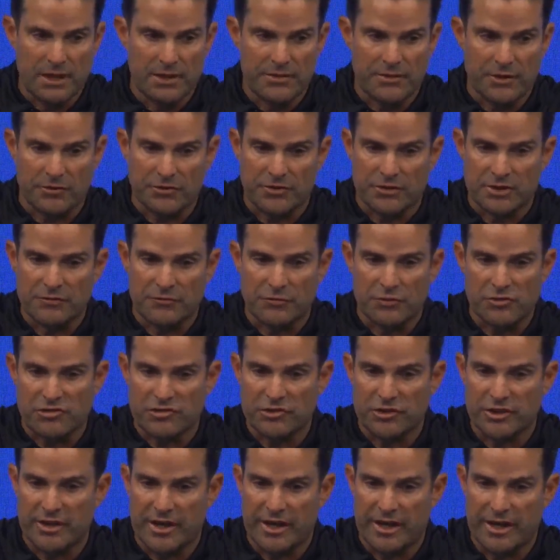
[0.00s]
thought the difference
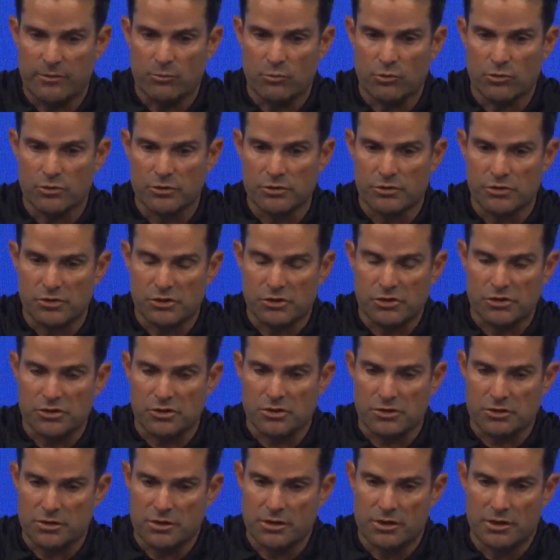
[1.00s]
in the game
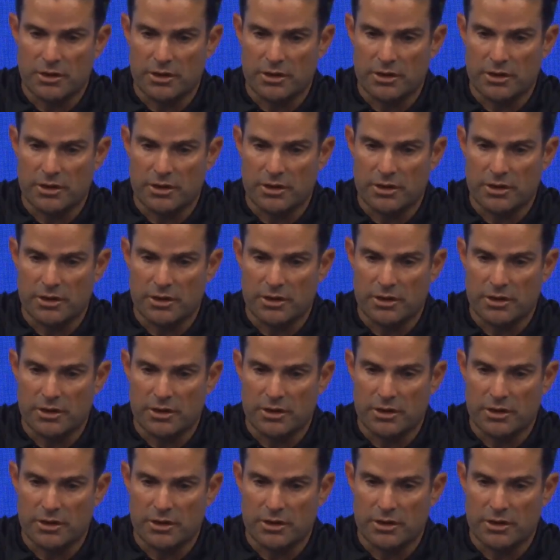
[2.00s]
was